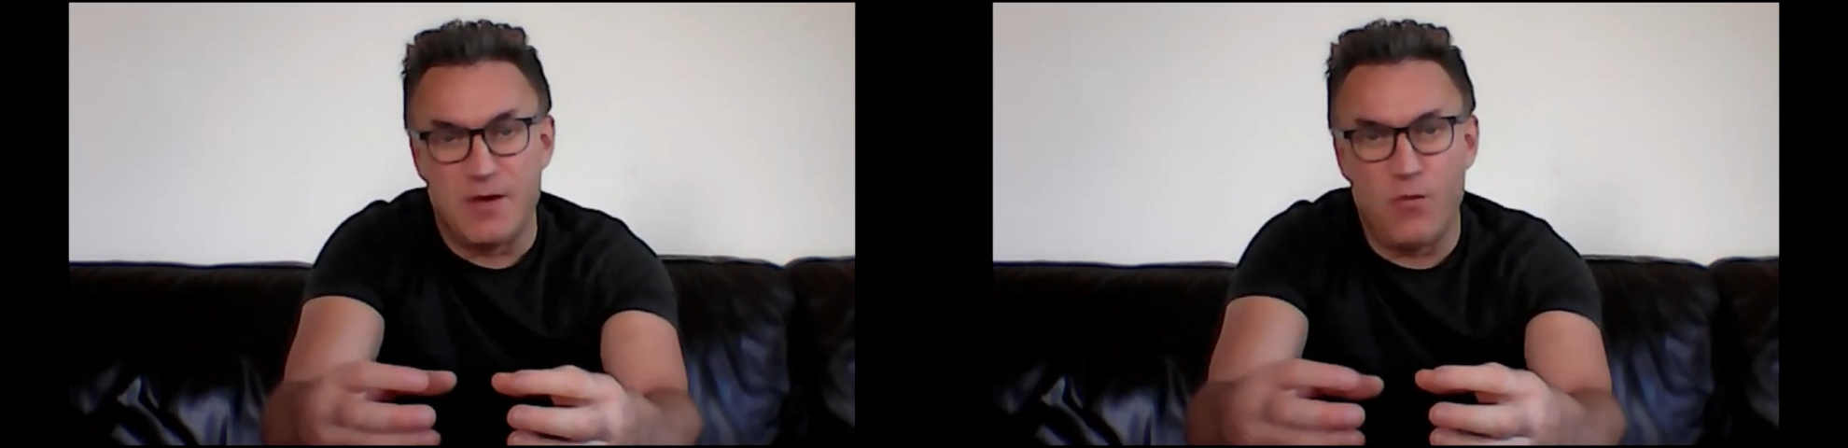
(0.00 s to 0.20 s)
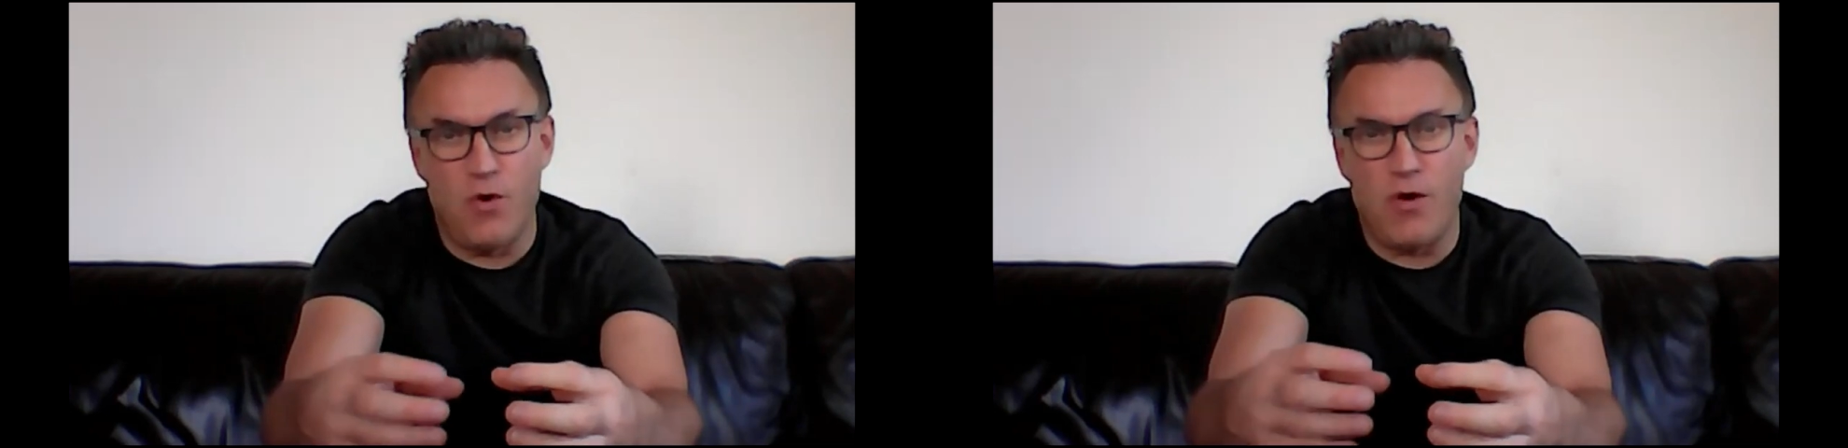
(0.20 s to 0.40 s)

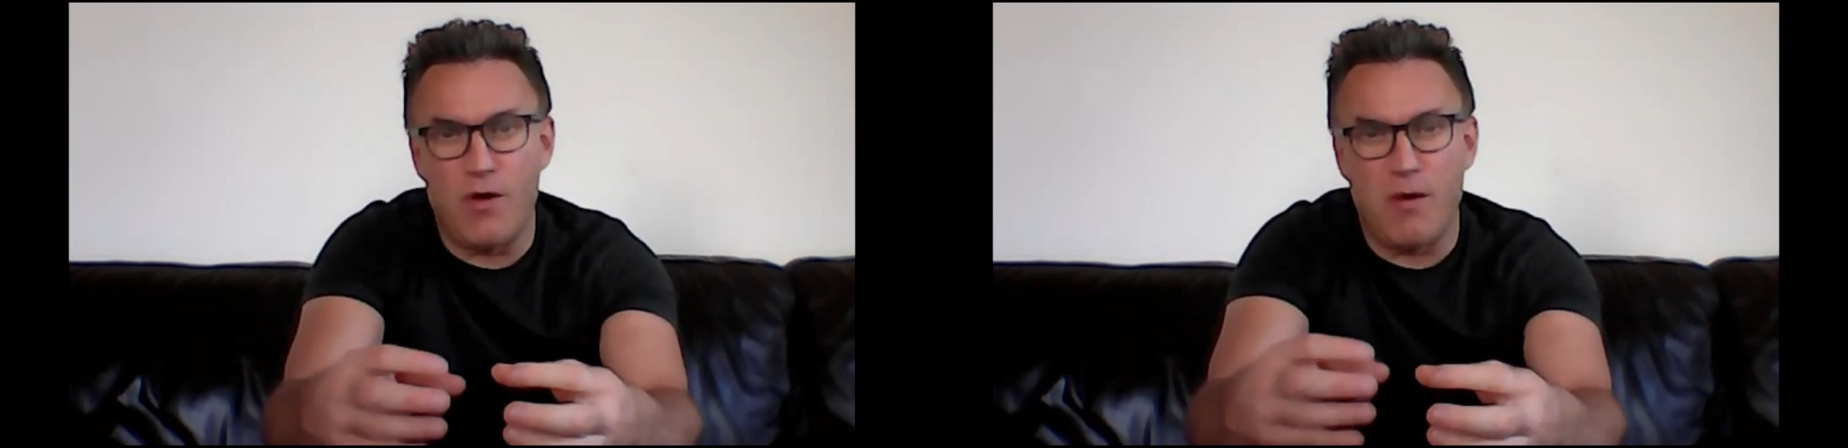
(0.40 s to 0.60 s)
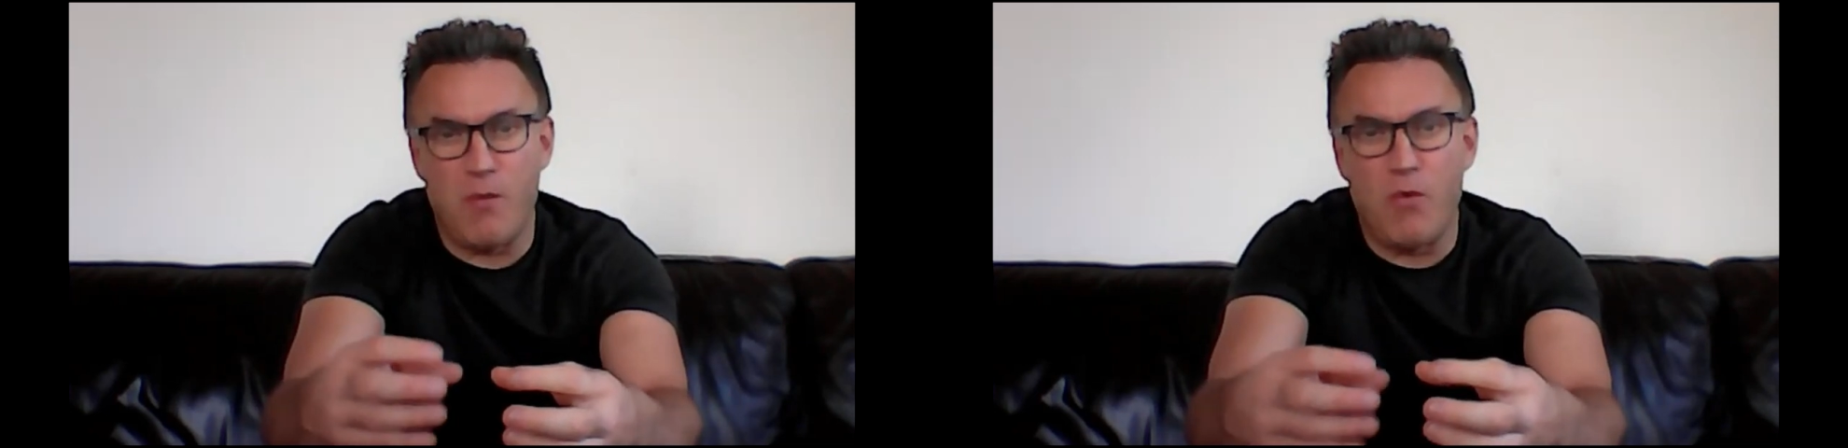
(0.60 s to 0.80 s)
What
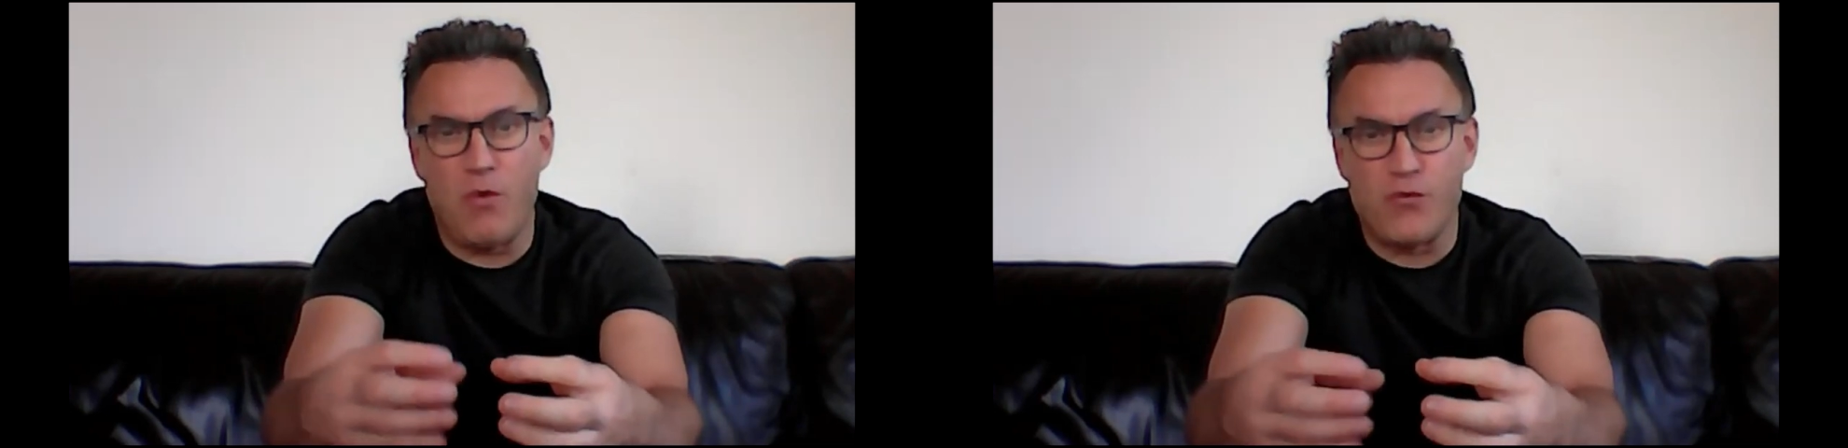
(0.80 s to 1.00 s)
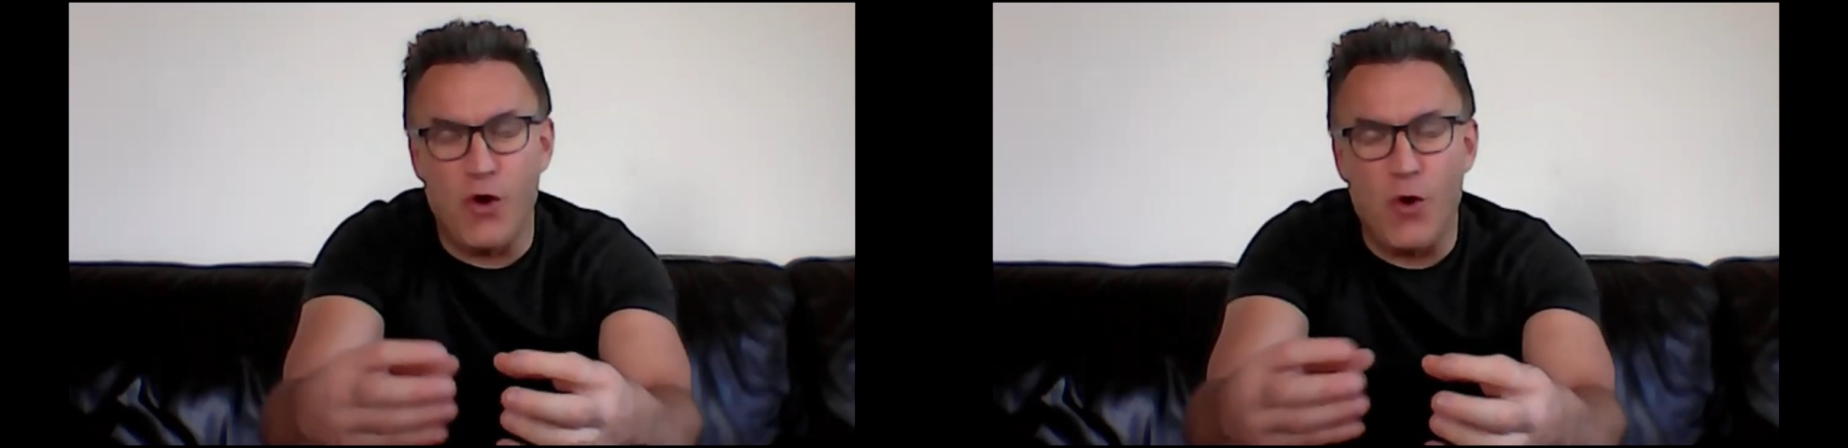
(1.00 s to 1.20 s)

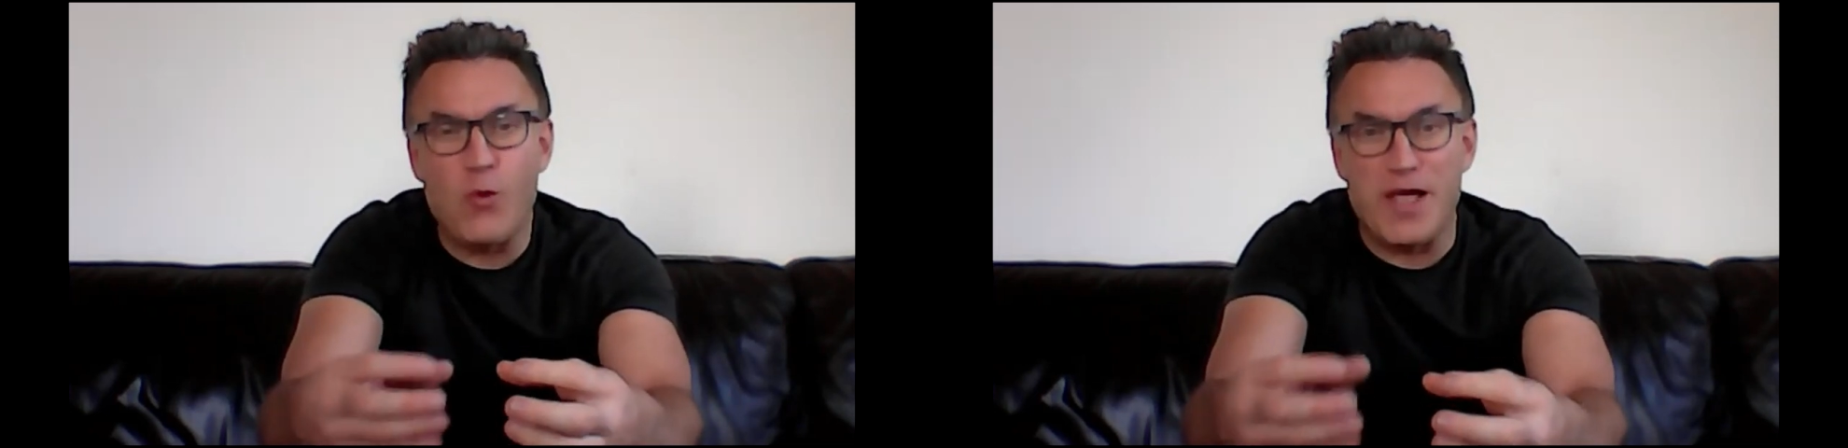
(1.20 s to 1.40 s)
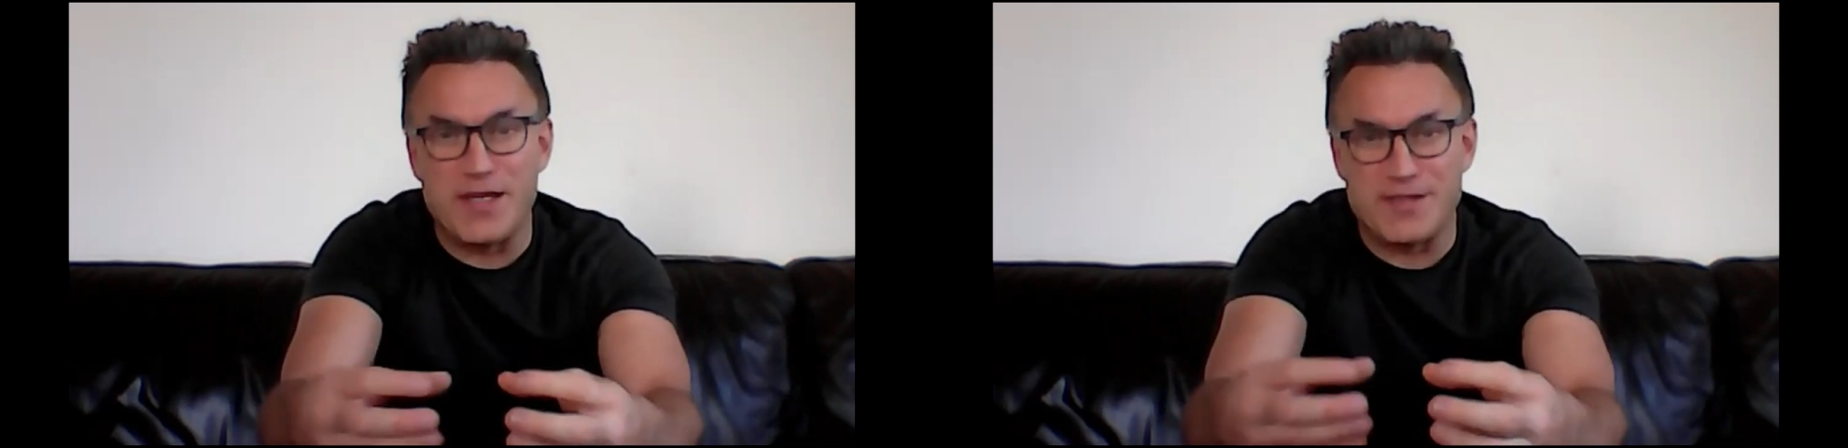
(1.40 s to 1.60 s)

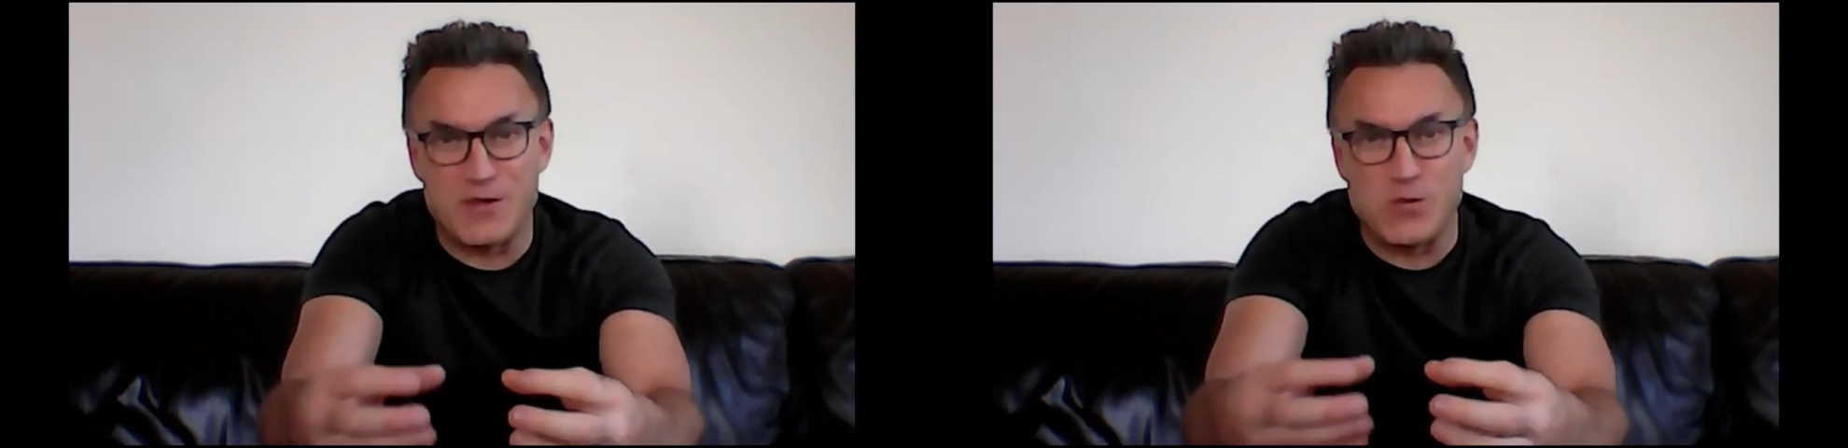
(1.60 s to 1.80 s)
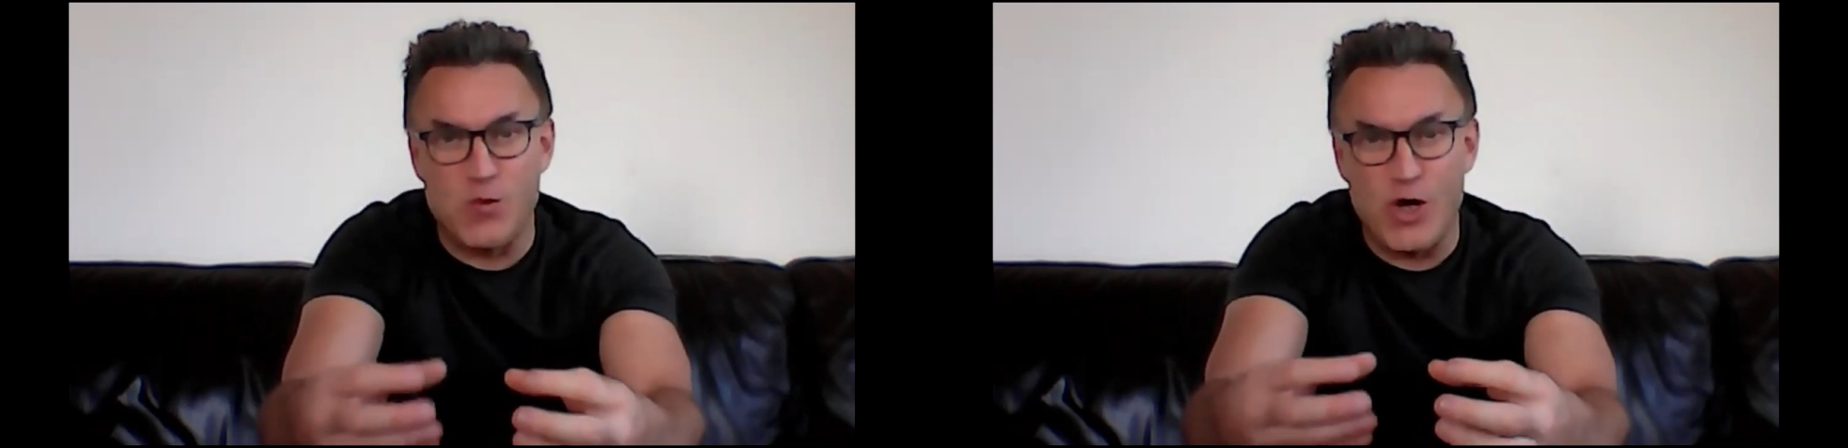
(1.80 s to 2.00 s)
role is
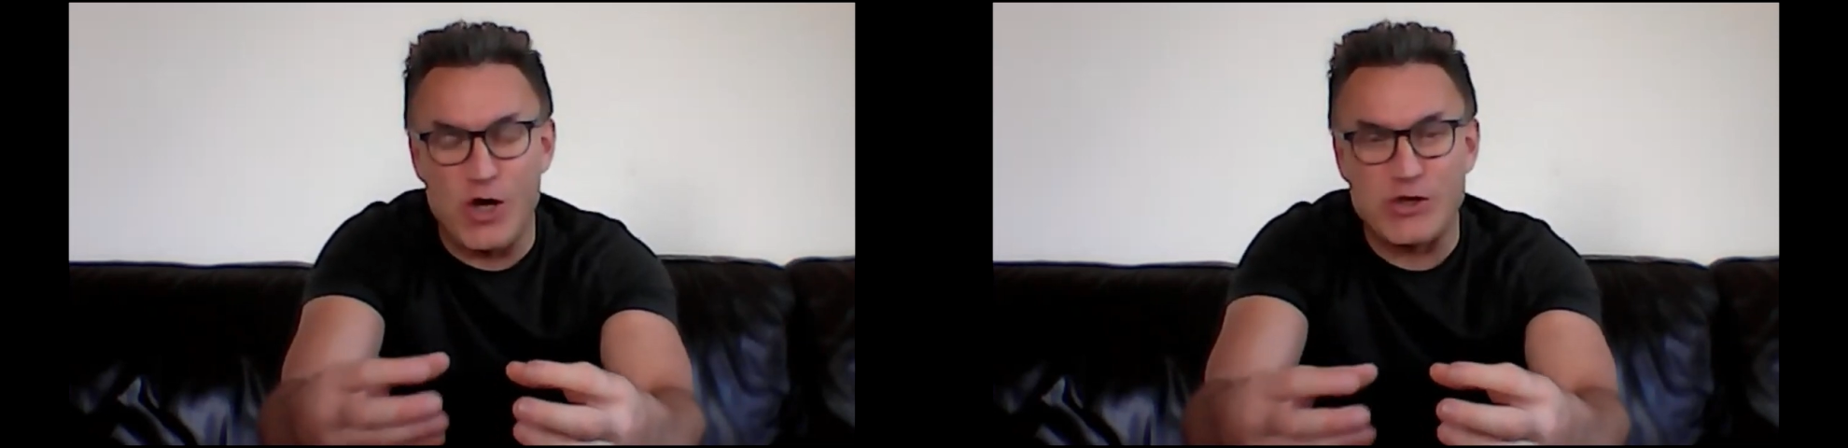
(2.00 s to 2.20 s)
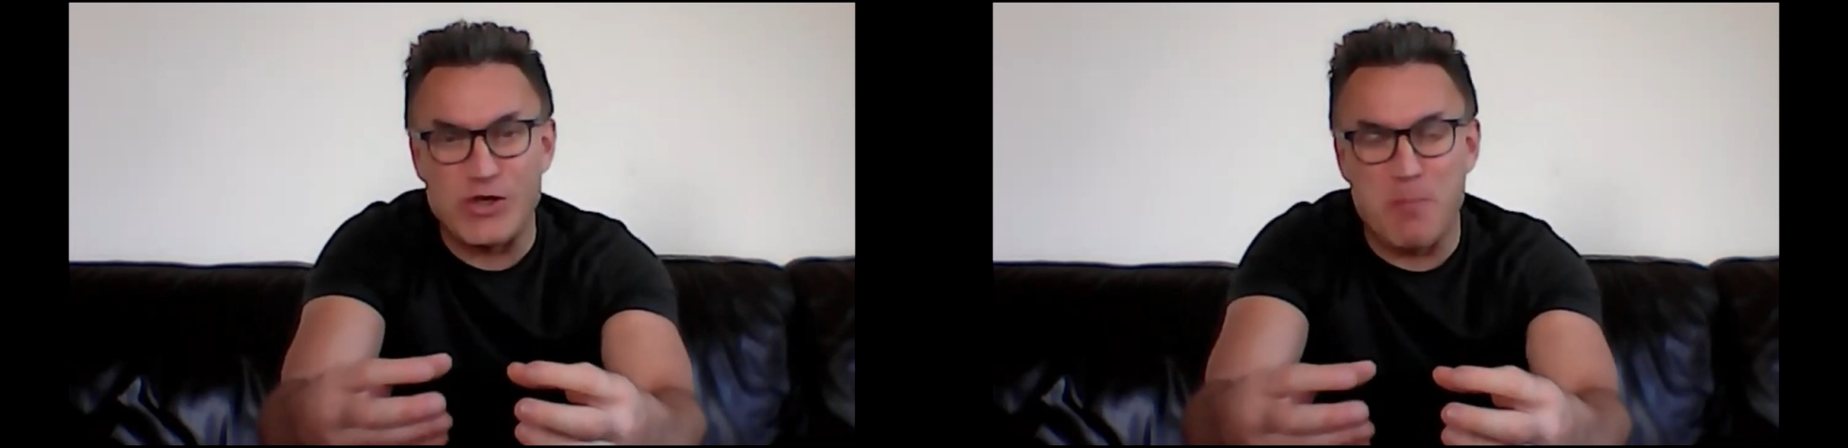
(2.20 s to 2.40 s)
this
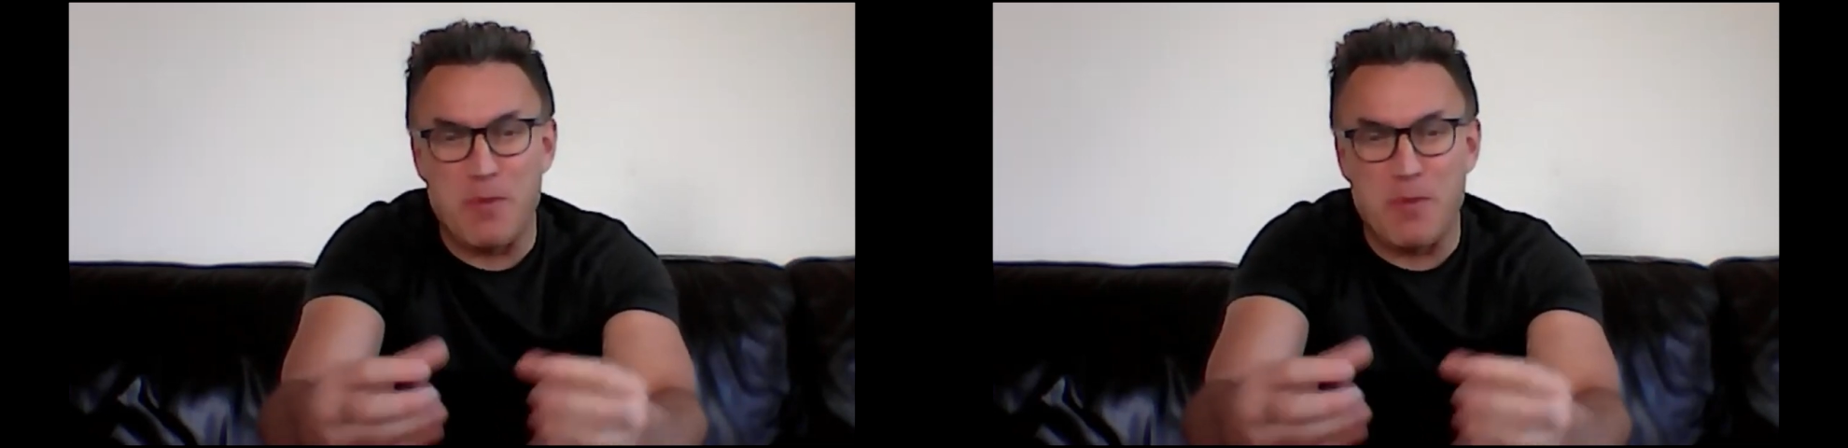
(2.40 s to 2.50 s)
word